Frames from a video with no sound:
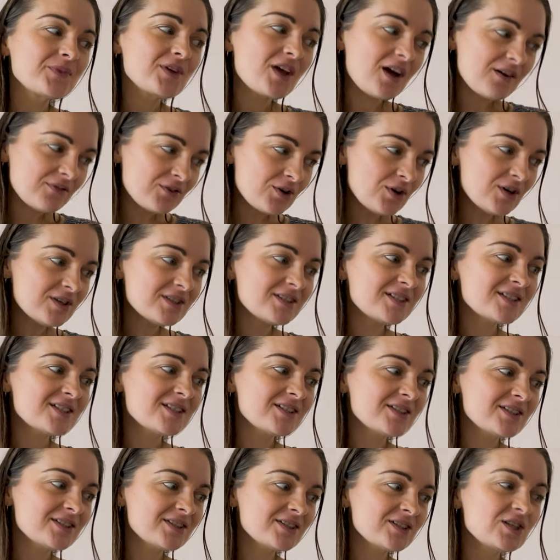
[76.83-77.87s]
I've got
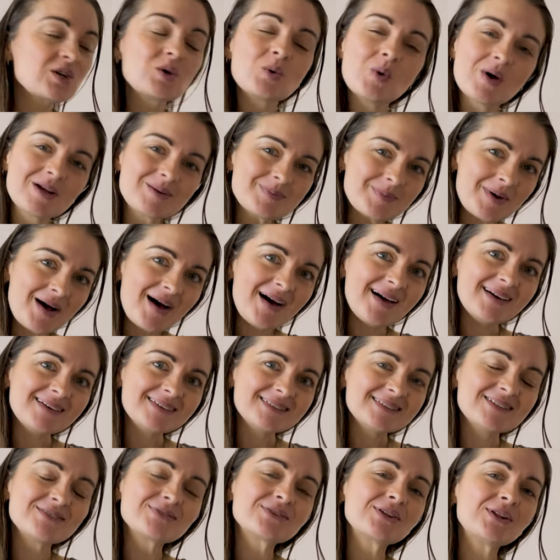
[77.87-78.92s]
quite a
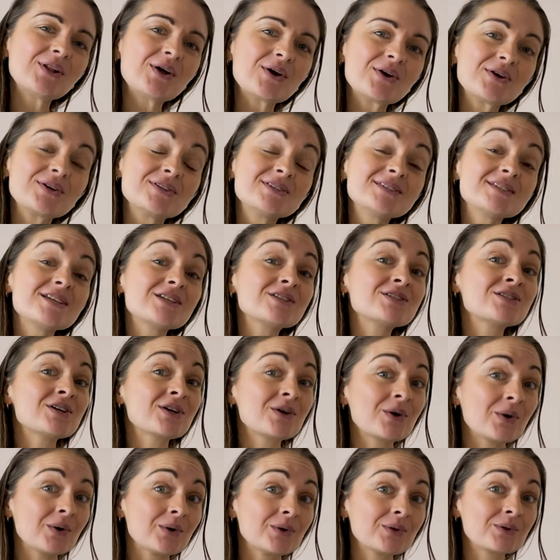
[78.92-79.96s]
pile of clothes to
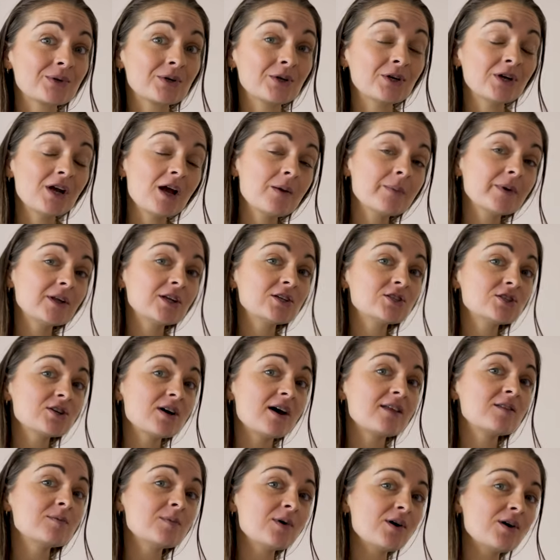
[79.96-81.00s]
go through. I'm going to
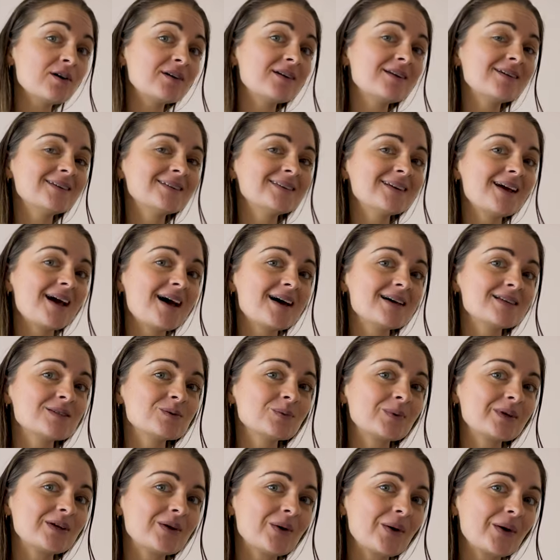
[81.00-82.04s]
try them on as
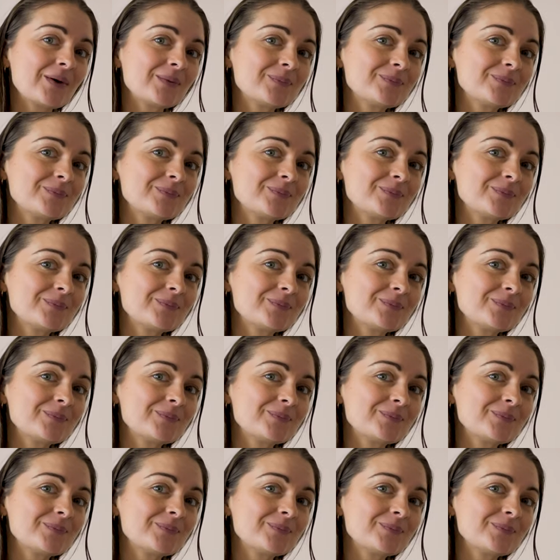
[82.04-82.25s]
we go.